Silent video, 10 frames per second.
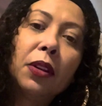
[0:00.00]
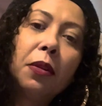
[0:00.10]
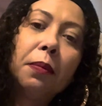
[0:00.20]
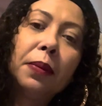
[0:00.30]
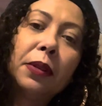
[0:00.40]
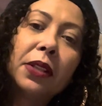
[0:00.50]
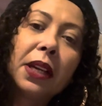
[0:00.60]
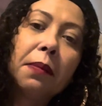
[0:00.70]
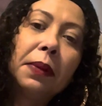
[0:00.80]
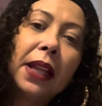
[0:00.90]
building
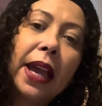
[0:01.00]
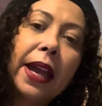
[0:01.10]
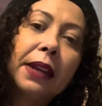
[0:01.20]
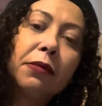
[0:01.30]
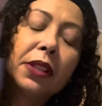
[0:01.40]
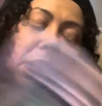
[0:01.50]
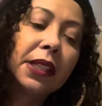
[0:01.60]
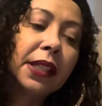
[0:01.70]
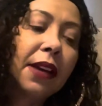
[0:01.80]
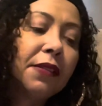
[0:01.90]
a plan with this
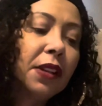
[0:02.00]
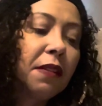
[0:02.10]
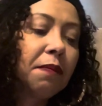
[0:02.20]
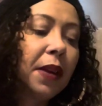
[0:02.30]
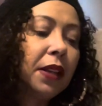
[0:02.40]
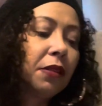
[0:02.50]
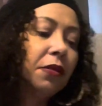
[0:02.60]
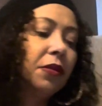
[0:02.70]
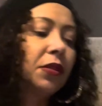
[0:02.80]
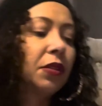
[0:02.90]
Seven of
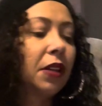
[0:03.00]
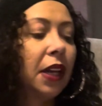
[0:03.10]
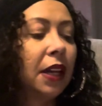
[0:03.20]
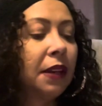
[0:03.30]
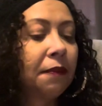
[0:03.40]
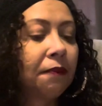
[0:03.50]
Pentacles, okay?